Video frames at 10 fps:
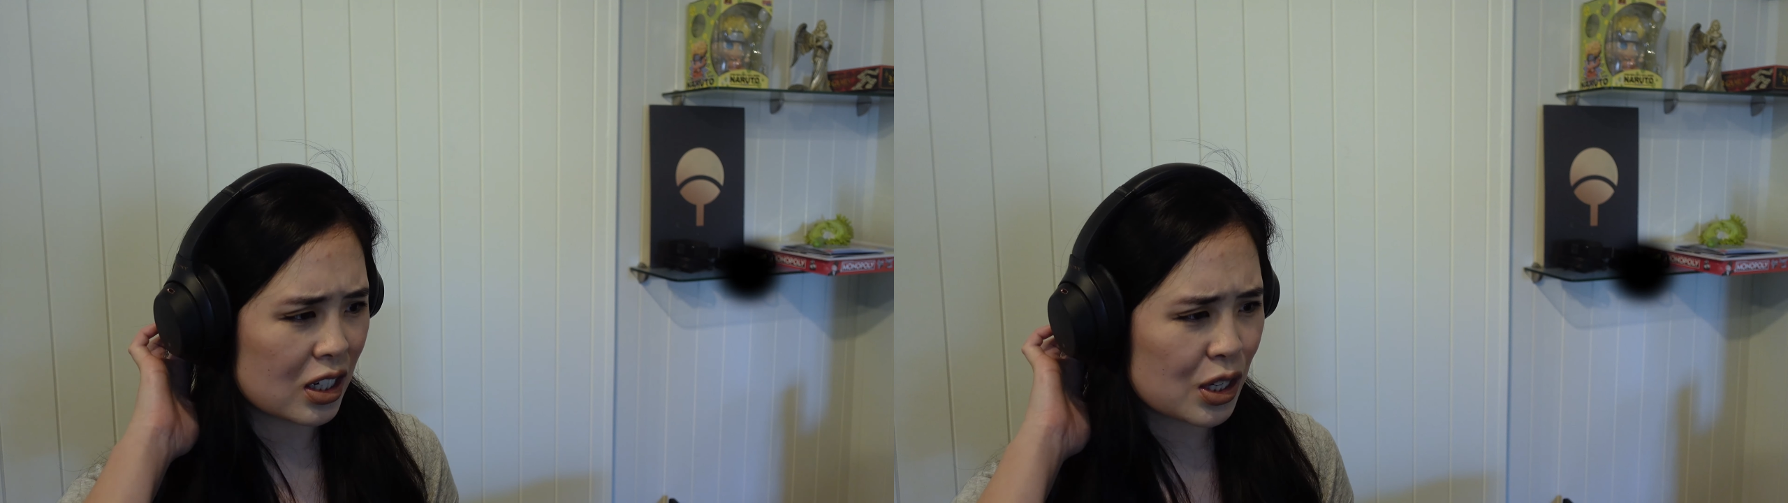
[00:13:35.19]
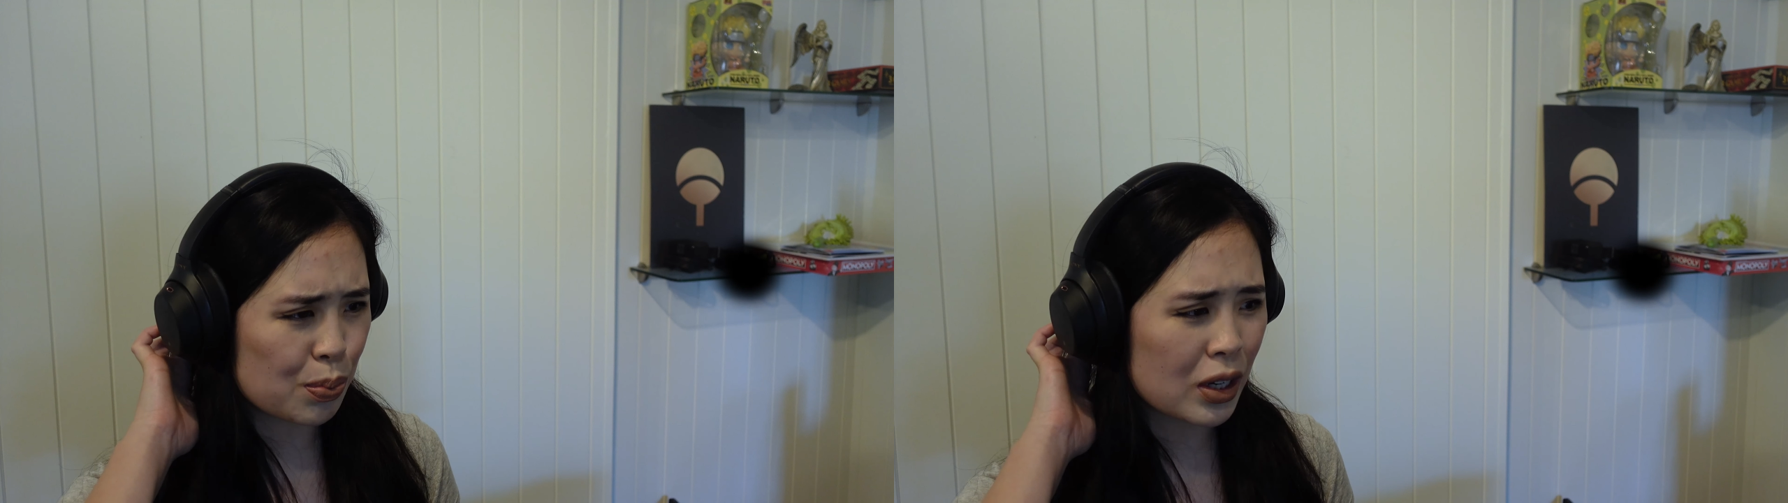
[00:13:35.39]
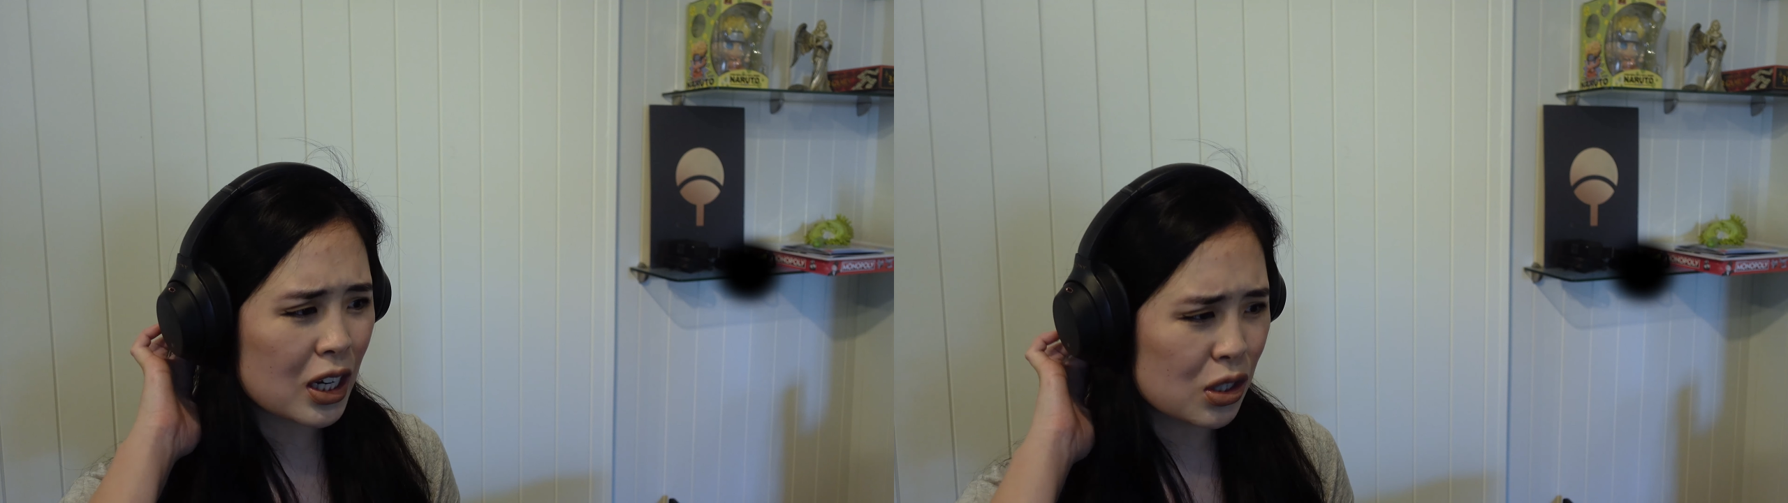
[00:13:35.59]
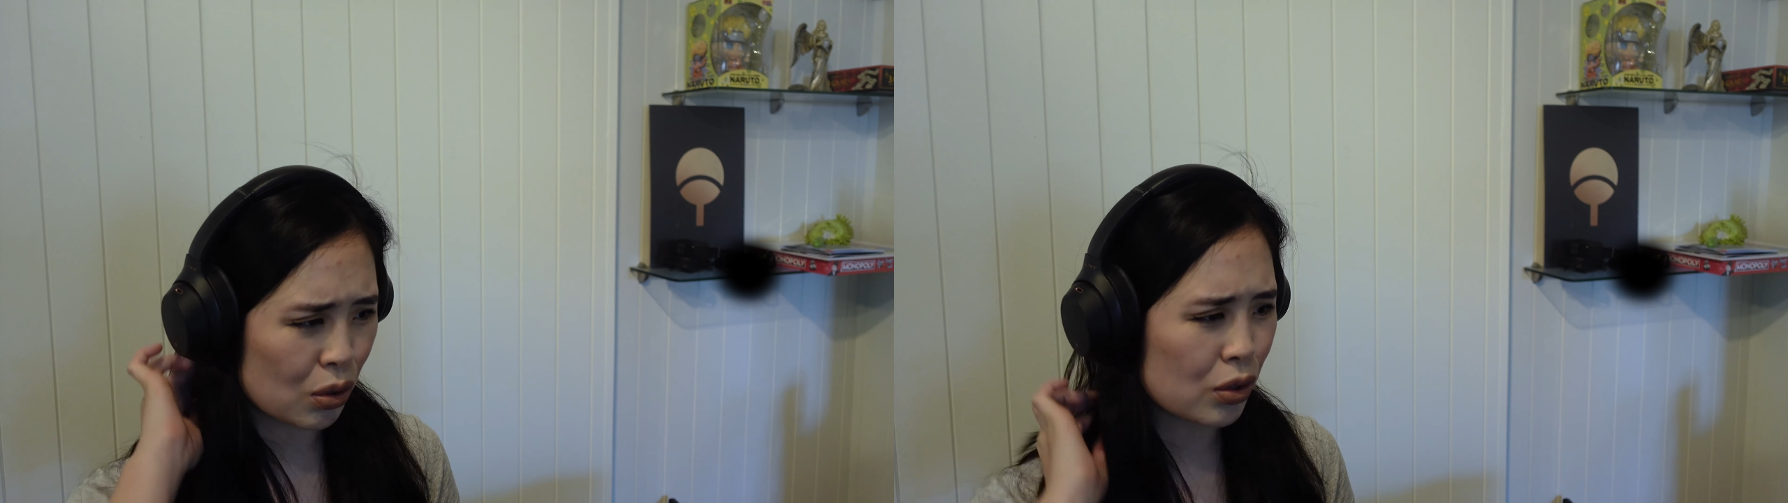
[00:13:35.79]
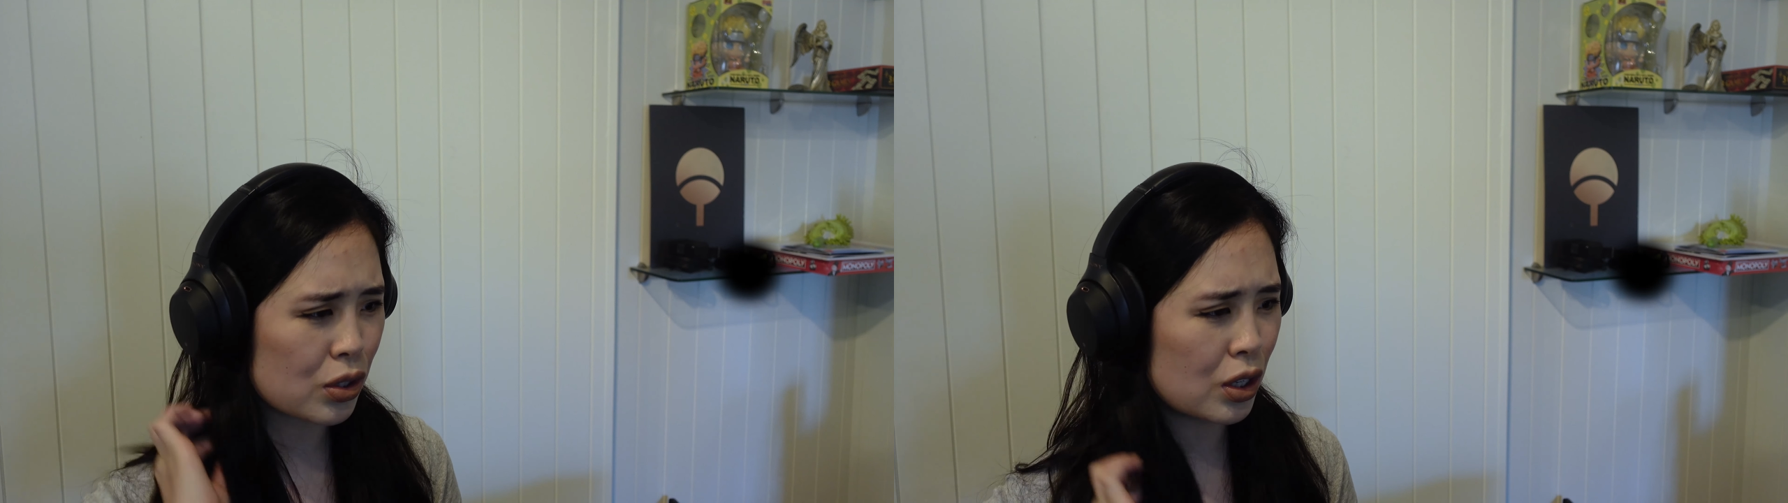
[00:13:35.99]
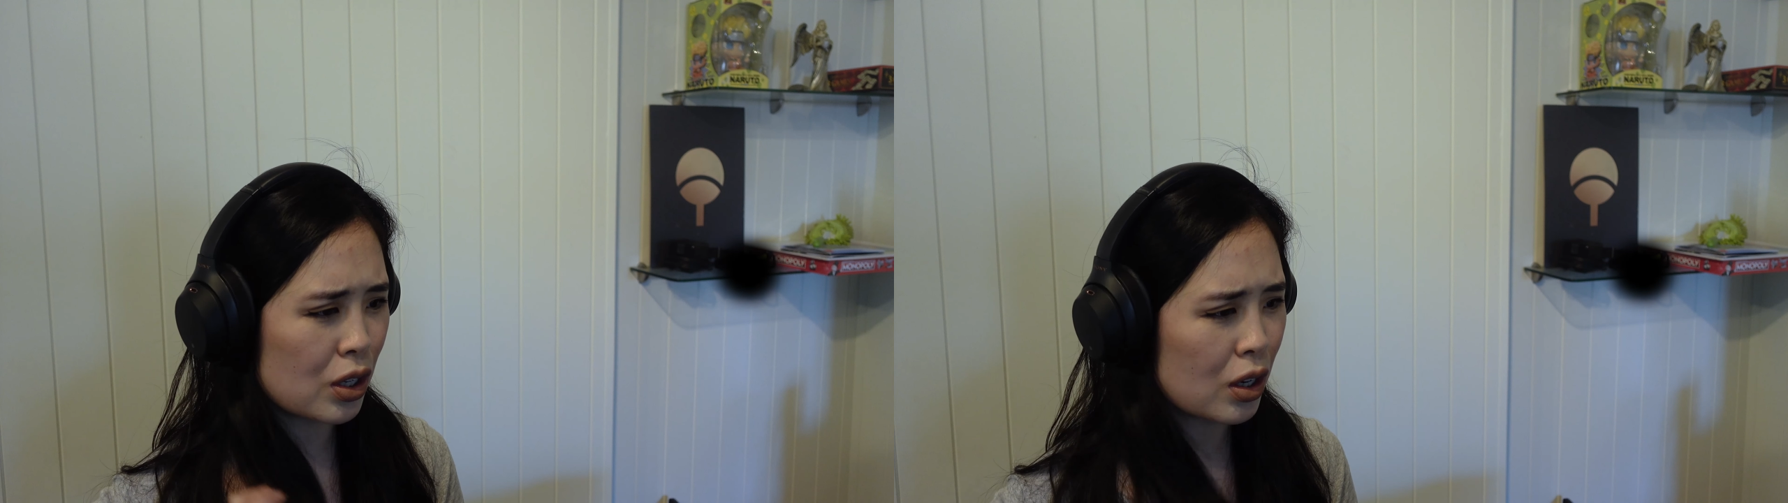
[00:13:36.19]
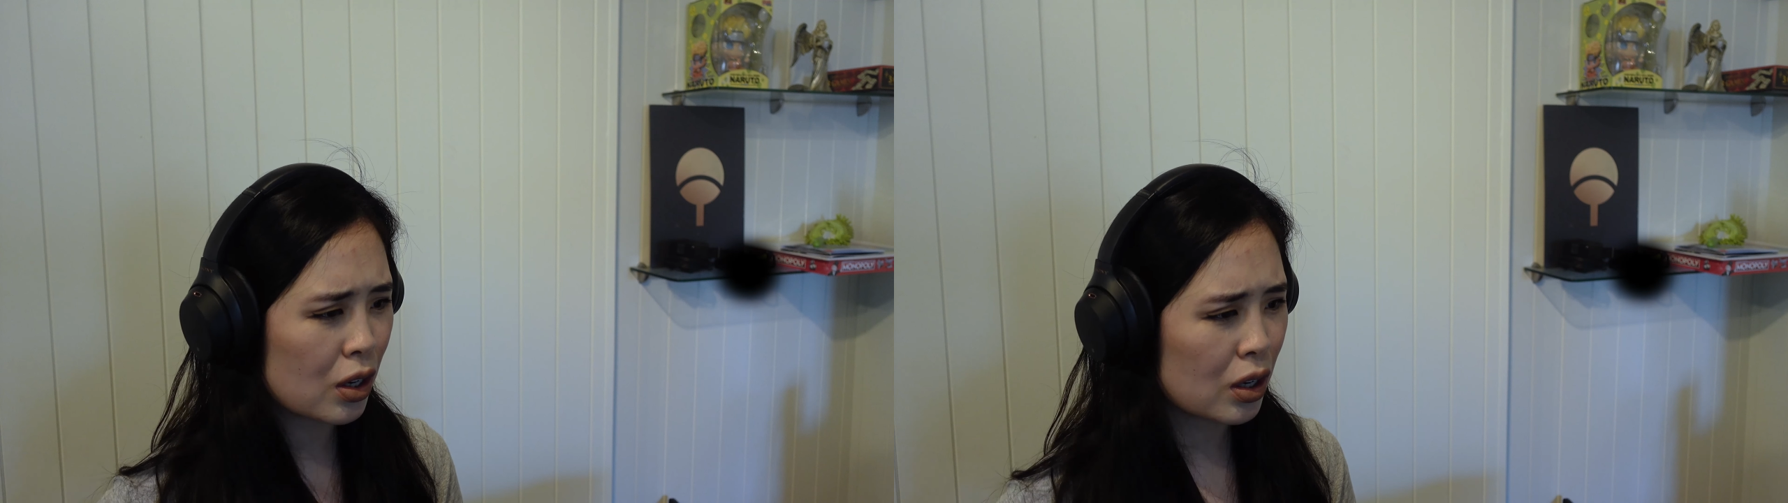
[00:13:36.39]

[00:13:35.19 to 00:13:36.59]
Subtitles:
He's pretty exhausted.